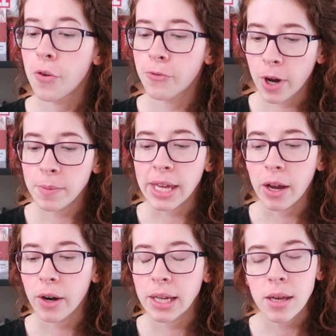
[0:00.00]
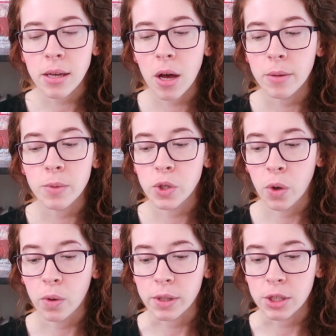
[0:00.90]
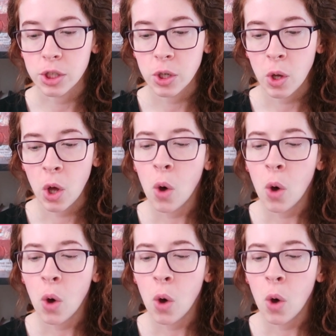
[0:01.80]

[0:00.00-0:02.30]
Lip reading: "From caring comes courage.